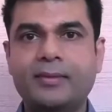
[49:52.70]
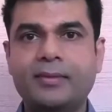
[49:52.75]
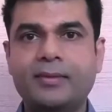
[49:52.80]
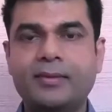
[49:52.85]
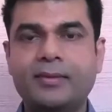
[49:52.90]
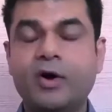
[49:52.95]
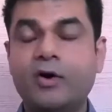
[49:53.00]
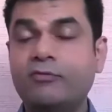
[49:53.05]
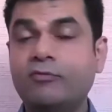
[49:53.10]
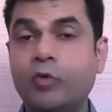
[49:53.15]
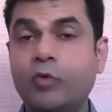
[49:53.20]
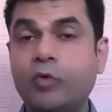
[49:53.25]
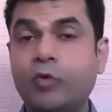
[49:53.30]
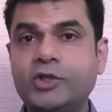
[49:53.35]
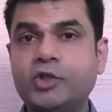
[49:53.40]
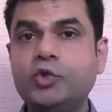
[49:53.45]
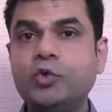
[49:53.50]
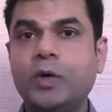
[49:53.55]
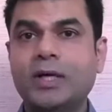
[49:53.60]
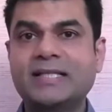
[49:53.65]
of
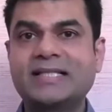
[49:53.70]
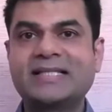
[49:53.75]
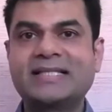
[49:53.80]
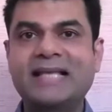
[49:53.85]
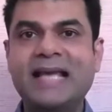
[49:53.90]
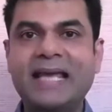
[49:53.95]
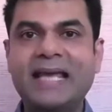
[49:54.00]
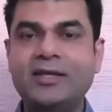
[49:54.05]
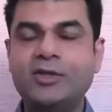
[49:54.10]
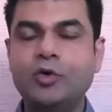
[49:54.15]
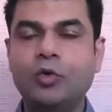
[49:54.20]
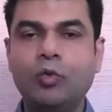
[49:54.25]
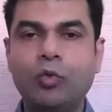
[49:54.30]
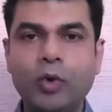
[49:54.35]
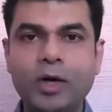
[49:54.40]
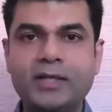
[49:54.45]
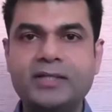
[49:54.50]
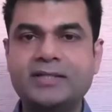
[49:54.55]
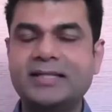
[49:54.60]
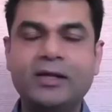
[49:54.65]
what you are saying, your
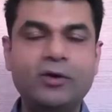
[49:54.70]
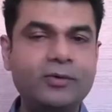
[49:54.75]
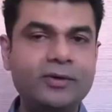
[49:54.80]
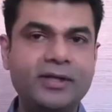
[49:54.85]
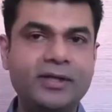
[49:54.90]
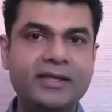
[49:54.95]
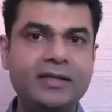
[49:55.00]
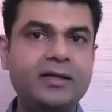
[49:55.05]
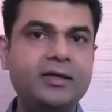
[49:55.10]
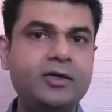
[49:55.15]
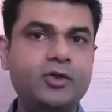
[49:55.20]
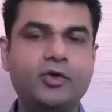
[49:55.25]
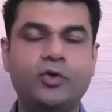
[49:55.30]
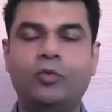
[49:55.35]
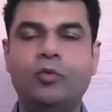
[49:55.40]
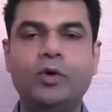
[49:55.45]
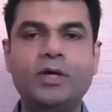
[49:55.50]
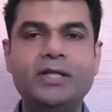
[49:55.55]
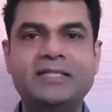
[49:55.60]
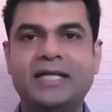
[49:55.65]
words. They don't hear your
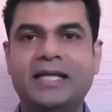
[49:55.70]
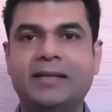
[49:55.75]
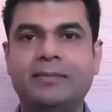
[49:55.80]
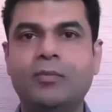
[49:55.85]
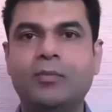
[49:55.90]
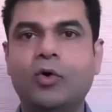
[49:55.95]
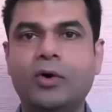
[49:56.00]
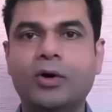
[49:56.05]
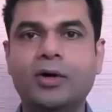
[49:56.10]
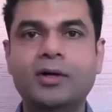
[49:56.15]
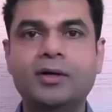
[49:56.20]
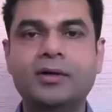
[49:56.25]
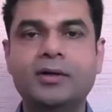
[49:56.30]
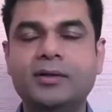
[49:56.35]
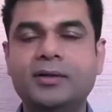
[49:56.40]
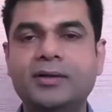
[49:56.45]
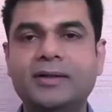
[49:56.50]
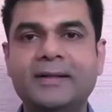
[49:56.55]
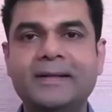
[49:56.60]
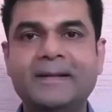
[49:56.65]
words anymore.
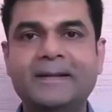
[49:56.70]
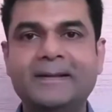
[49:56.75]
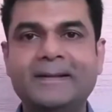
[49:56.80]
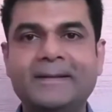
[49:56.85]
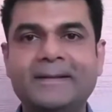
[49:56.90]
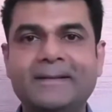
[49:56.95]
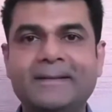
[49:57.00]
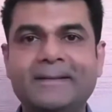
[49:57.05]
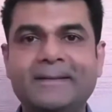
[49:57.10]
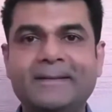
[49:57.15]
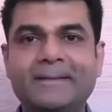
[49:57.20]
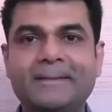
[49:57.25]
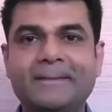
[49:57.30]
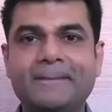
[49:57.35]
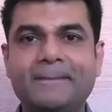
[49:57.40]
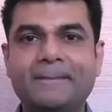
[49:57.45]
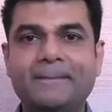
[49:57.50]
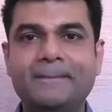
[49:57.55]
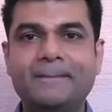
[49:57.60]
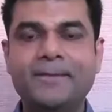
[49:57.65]

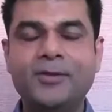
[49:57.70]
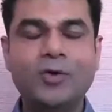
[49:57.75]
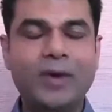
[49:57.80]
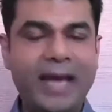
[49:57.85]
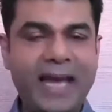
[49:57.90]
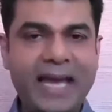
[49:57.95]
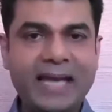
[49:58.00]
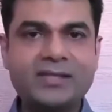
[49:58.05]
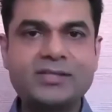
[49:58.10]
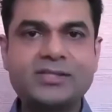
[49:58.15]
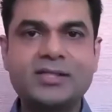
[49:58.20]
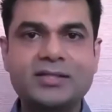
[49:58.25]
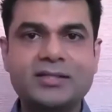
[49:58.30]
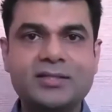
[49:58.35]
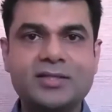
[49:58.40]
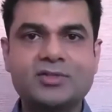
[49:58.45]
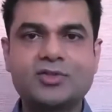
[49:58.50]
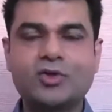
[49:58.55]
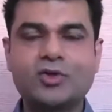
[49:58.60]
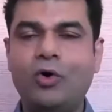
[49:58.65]
Your
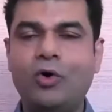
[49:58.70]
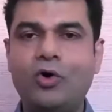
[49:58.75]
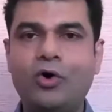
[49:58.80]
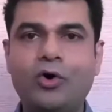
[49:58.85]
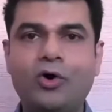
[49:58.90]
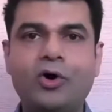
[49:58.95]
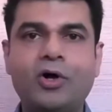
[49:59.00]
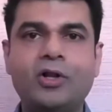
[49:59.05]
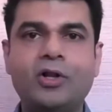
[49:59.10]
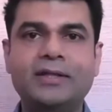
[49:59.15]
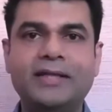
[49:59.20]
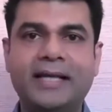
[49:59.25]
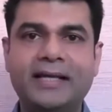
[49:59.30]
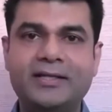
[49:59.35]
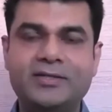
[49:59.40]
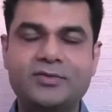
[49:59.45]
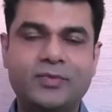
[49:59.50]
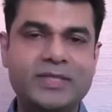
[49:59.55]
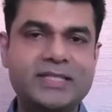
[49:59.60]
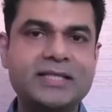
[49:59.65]
actions is all that
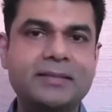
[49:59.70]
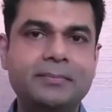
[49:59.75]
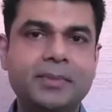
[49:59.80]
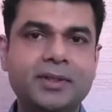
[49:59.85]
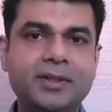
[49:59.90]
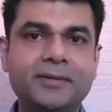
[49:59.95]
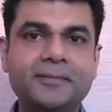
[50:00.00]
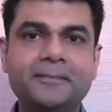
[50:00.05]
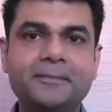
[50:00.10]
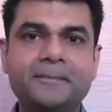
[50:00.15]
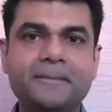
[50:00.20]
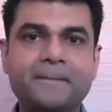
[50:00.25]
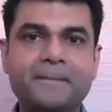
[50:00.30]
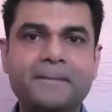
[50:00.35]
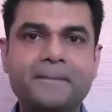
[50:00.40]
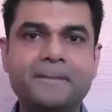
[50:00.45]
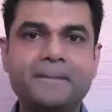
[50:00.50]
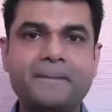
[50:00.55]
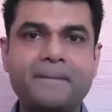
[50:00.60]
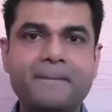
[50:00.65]
is visible.
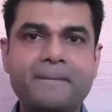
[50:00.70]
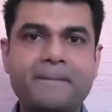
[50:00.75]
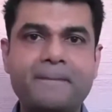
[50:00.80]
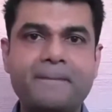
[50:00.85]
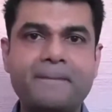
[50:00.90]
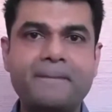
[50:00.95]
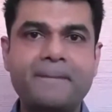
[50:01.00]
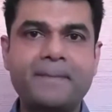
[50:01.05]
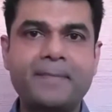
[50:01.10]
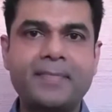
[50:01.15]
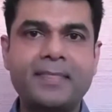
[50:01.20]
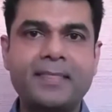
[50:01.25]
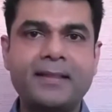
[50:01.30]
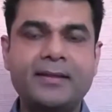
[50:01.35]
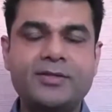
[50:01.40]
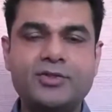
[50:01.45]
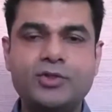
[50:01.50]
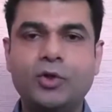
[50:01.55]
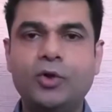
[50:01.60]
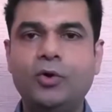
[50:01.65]

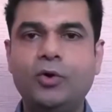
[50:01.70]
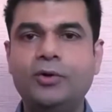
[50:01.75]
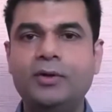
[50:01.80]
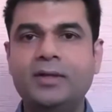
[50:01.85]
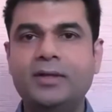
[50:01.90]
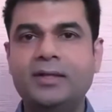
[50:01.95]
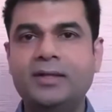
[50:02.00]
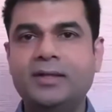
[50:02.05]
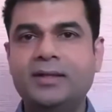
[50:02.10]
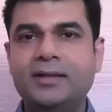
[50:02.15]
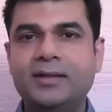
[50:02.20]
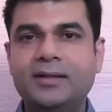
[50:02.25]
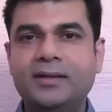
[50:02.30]
So